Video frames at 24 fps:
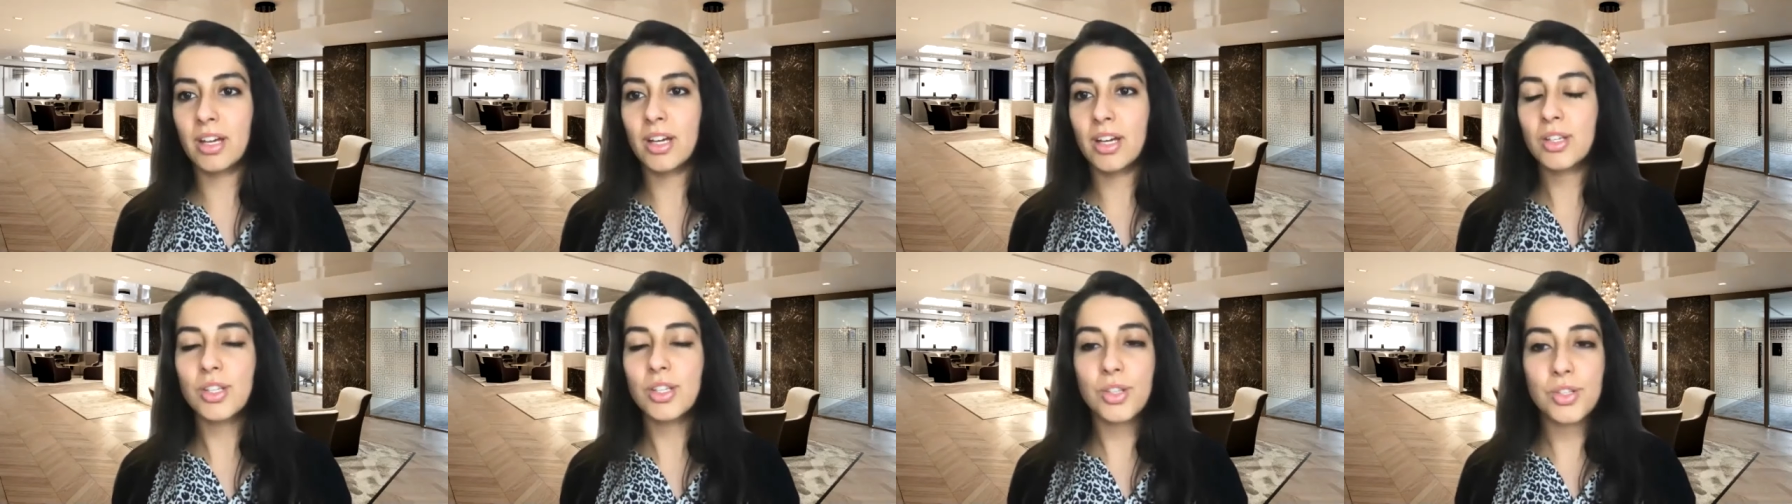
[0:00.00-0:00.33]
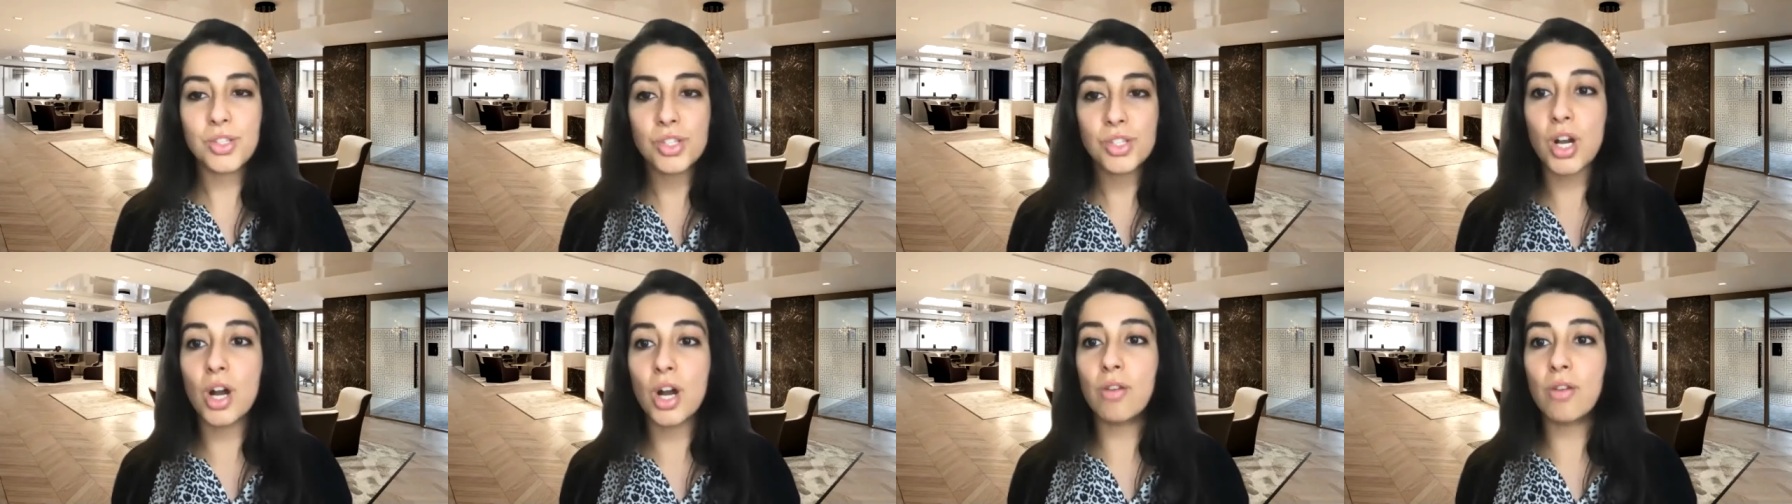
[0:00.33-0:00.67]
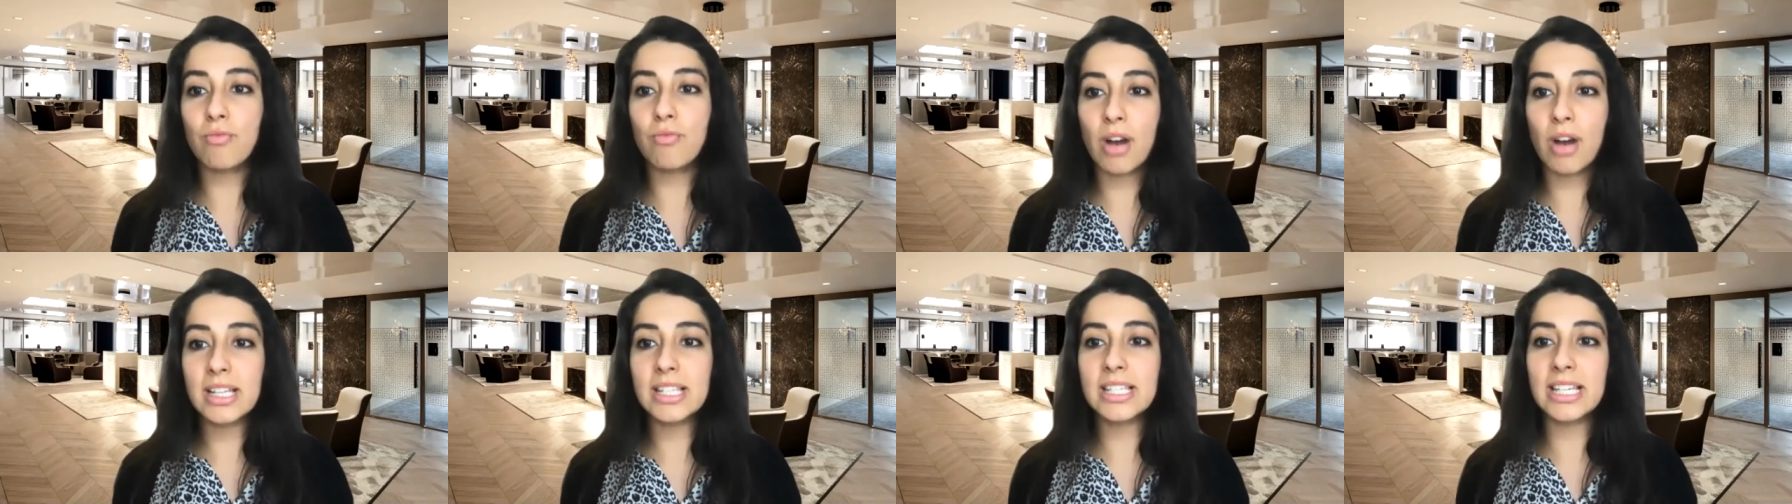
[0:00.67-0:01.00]
so start
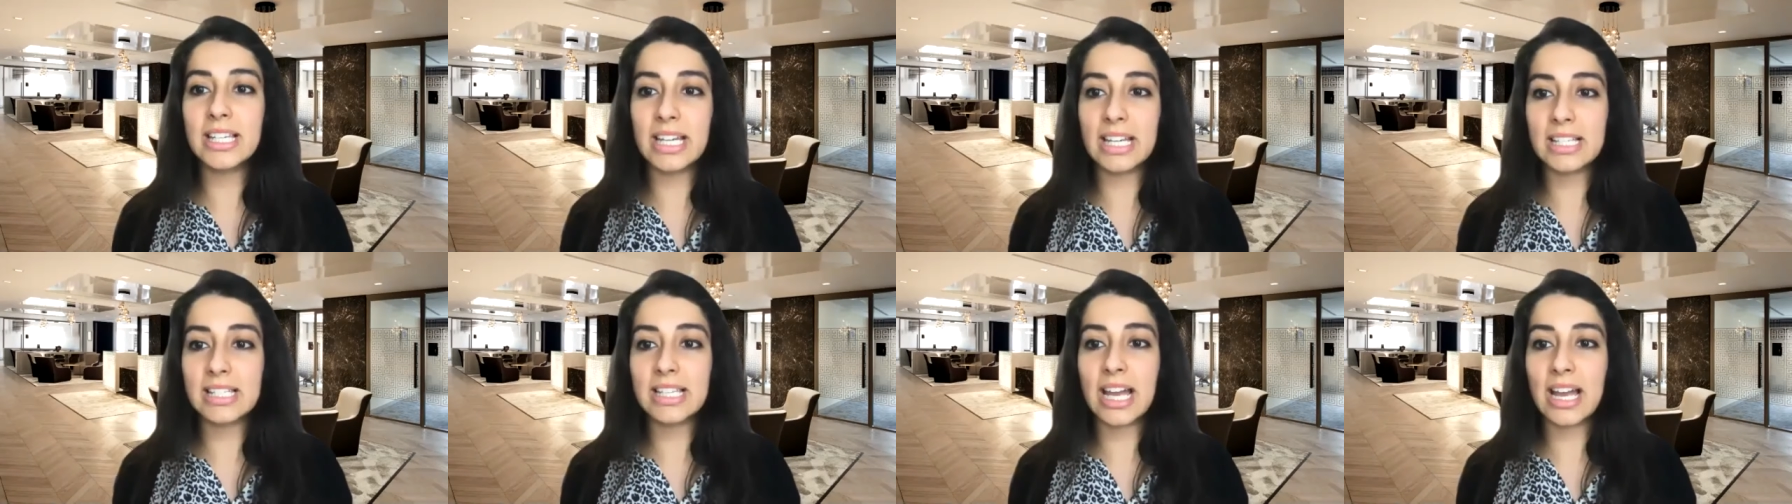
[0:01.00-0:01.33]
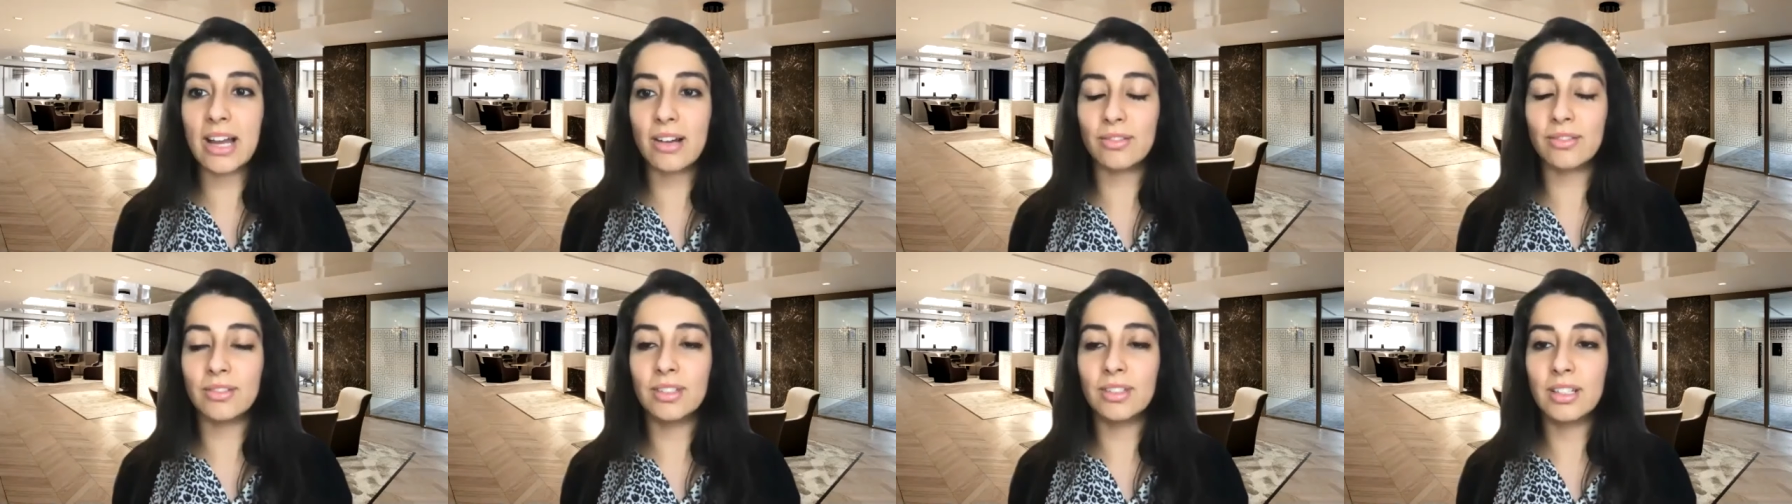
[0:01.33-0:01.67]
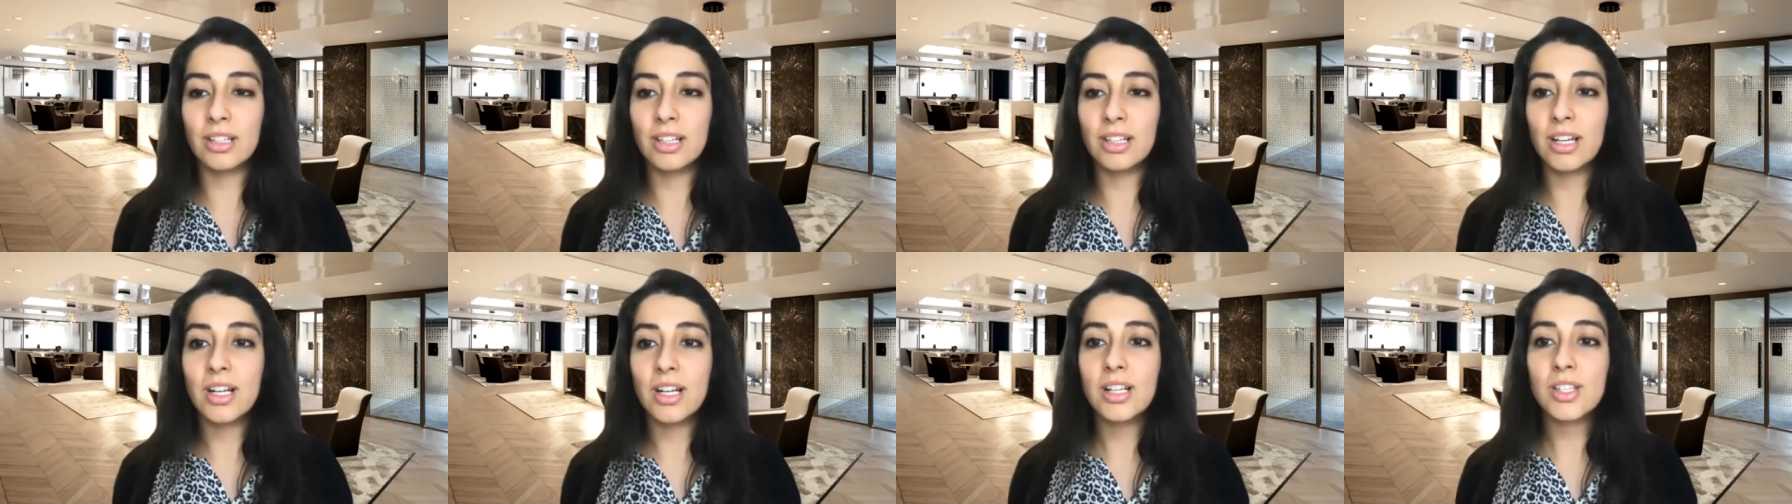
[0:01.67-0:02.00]
writing it down
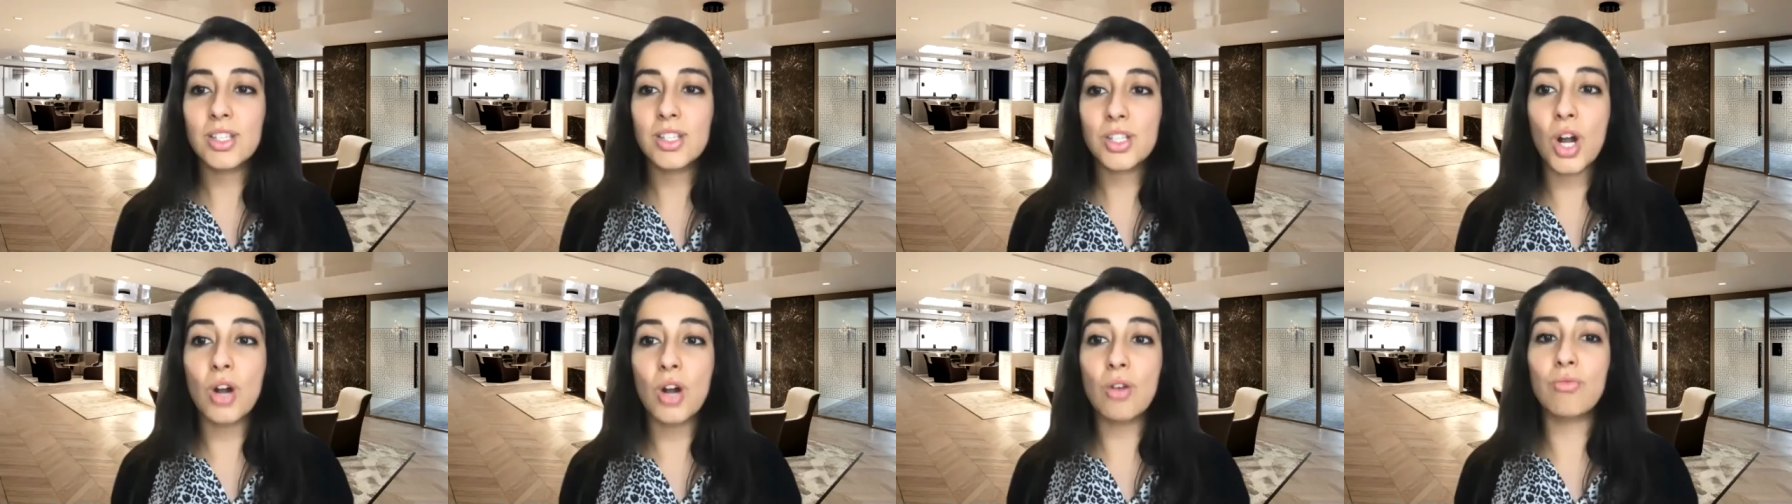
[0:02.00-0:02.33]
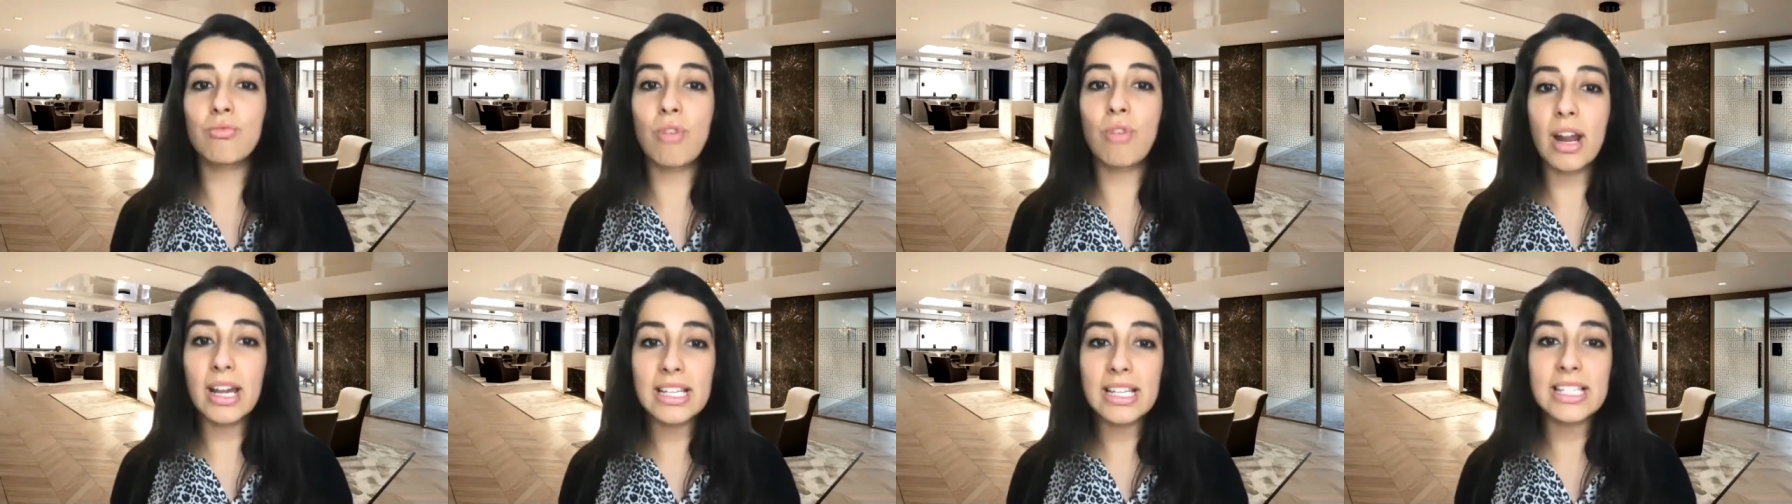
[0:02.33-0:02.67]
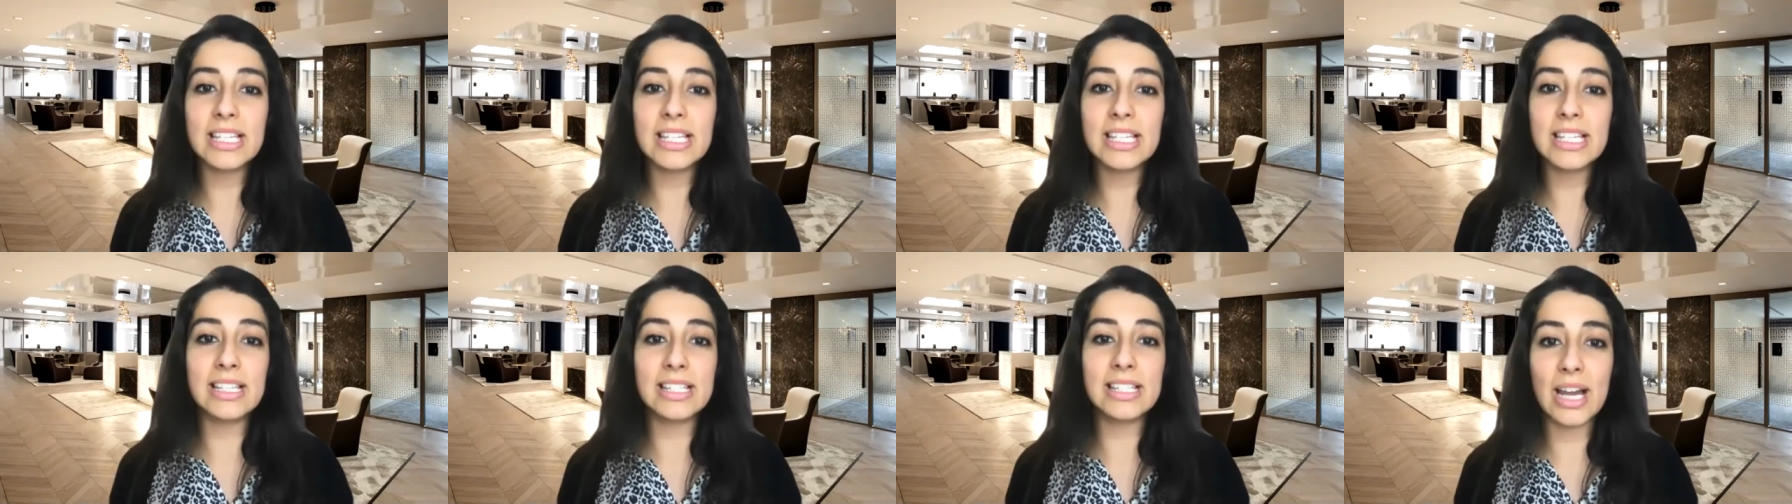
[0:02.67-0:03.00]
start
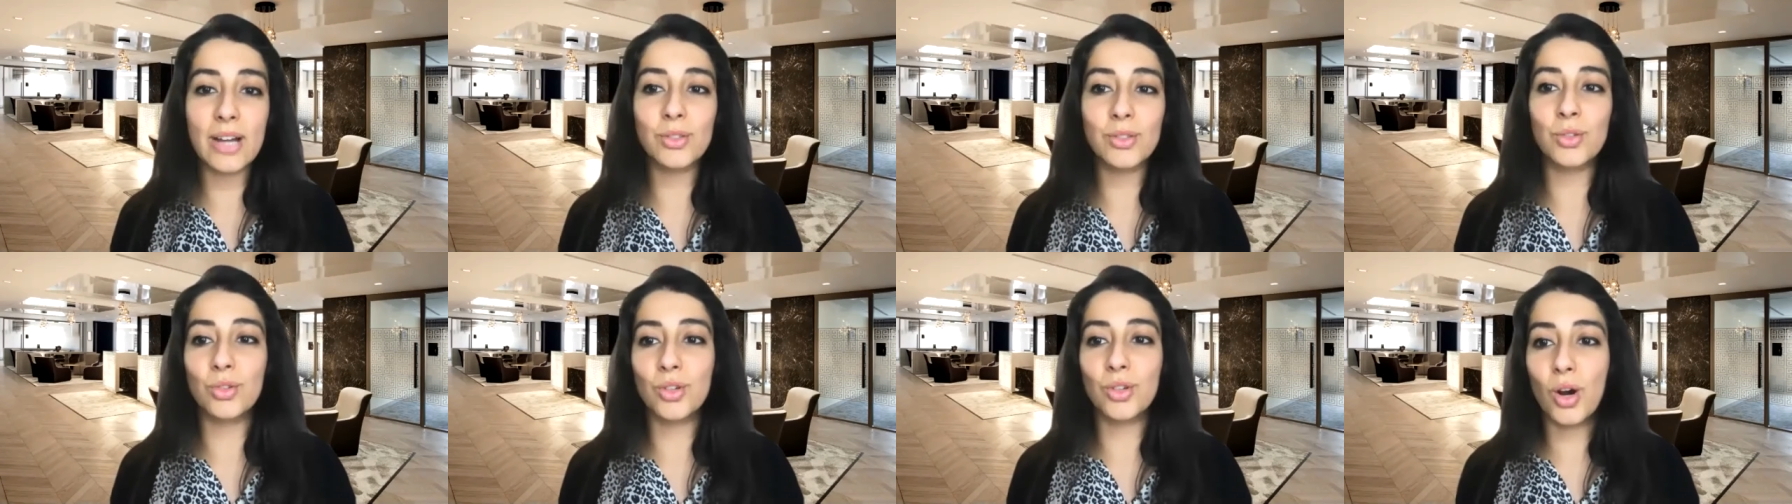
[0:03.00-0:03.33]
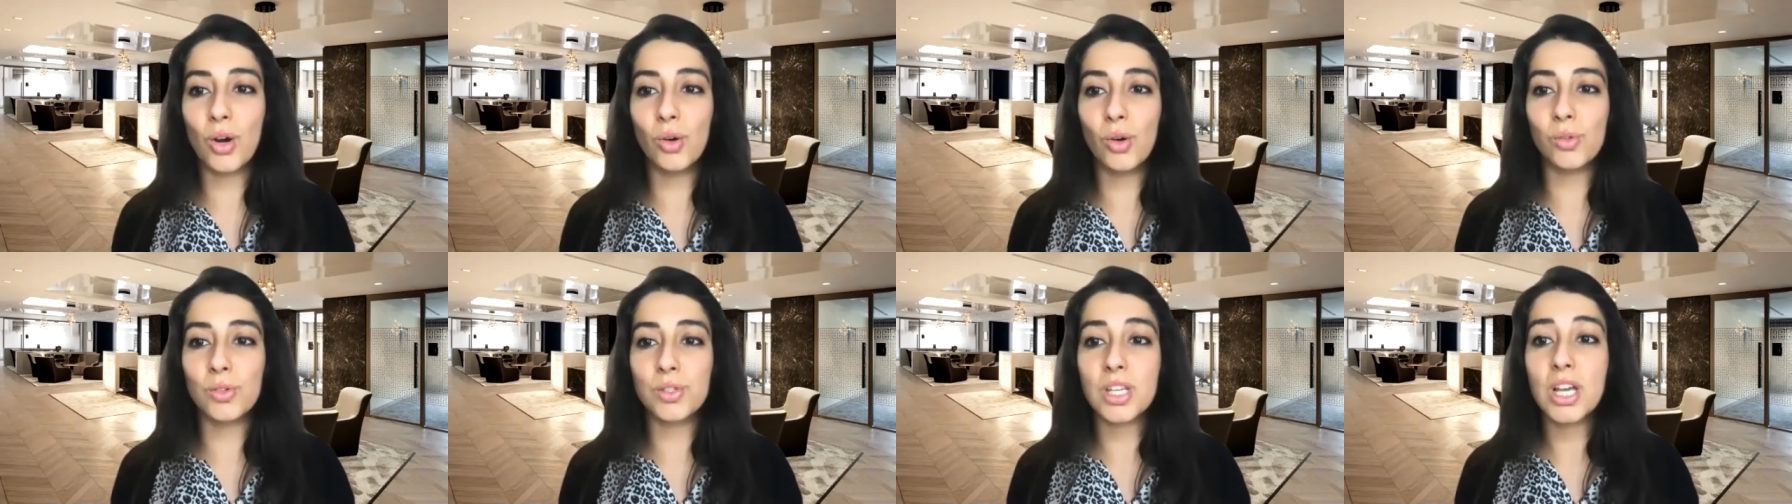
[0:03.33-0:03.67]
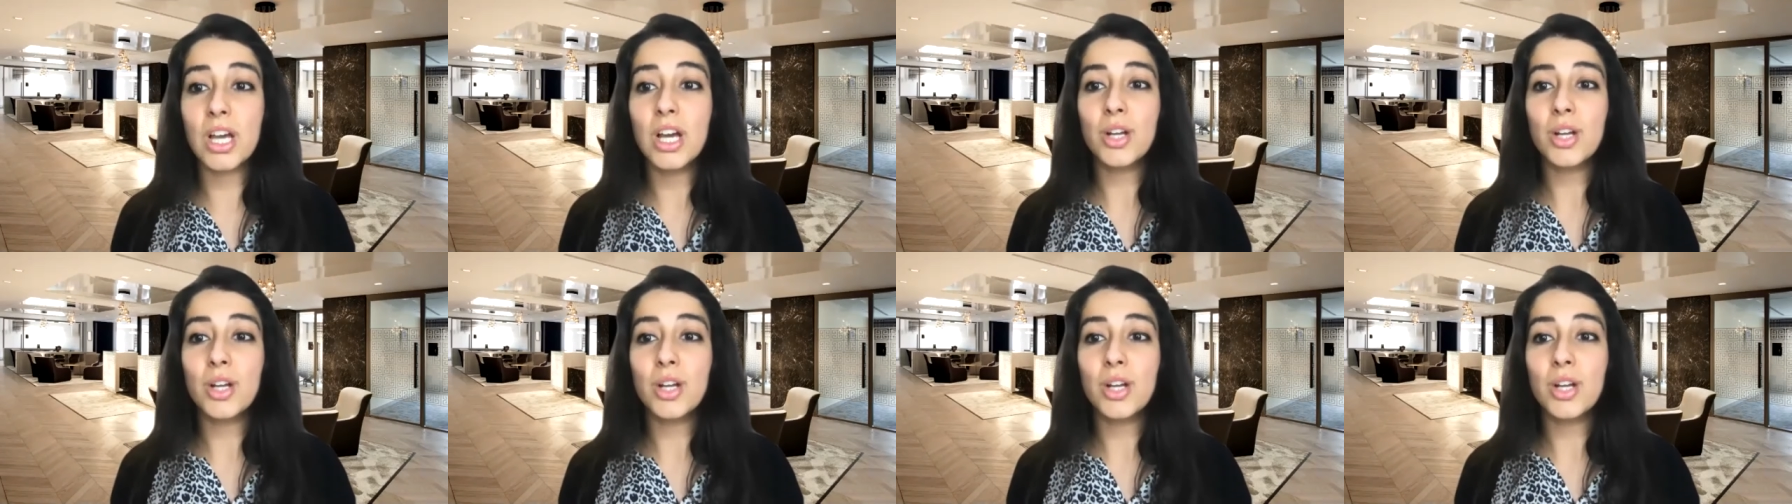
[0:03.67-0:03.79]
writing down your goals